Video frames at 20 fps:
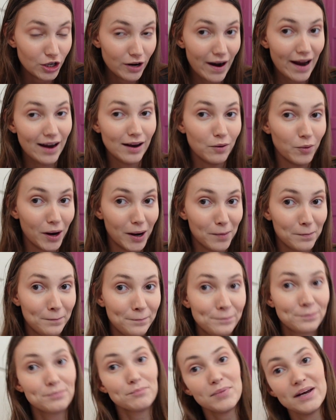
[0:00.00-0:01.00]
Anyway,
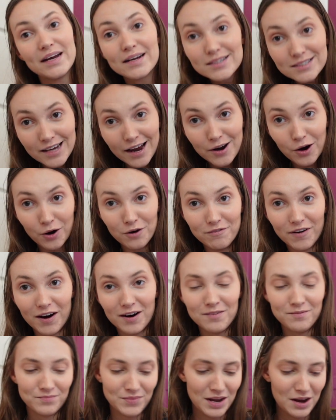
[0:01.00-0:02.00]
PSA
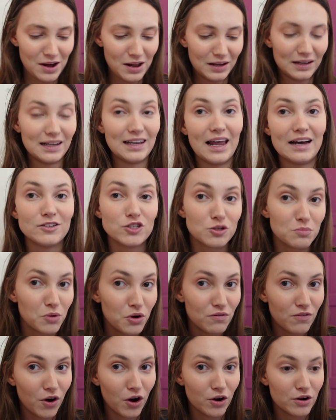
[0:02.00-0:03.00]
over. Let's
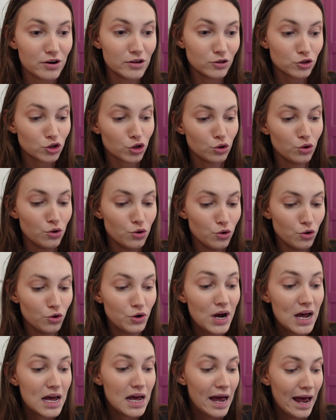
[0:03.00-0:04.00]
move on
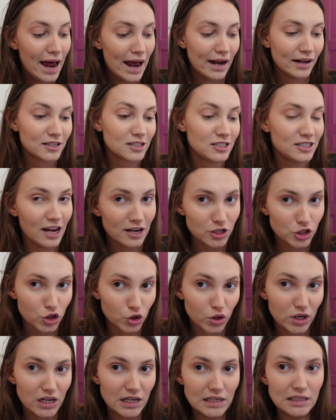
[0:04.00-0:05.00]
to
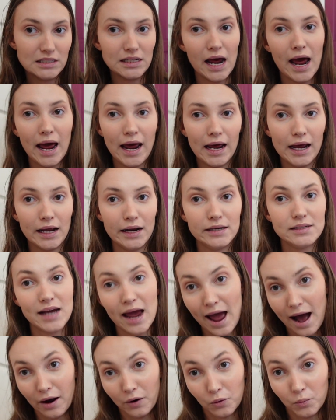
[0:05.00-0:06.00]
accessories and
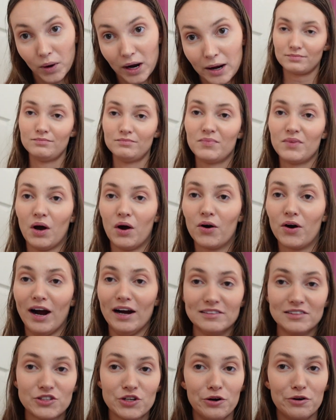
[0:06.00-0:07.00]
outerwear. All
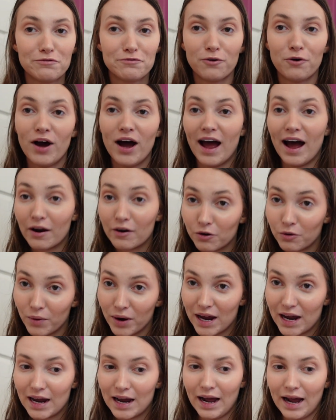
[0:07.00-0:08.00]
right, so for
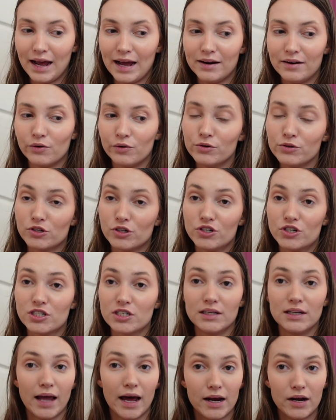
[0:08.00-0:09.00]
outerwear and also just
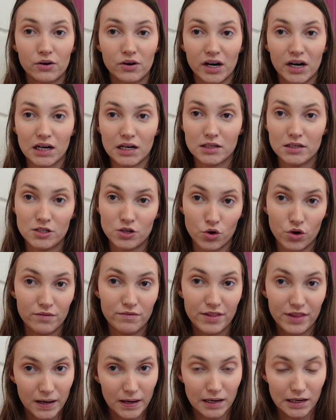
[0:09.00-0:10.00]
layering sort of
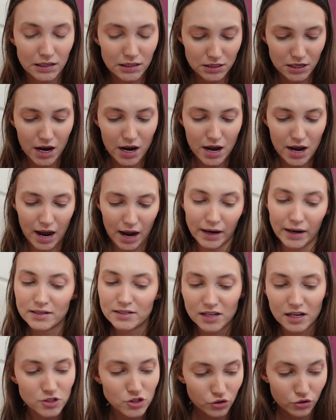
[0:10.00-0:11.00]
things and
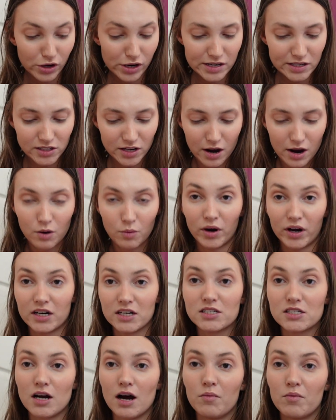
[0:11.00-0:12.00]
accessories, we're gonna
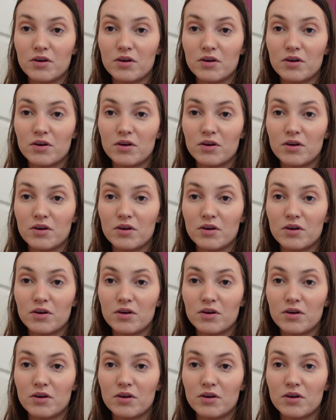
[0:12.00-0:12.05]
start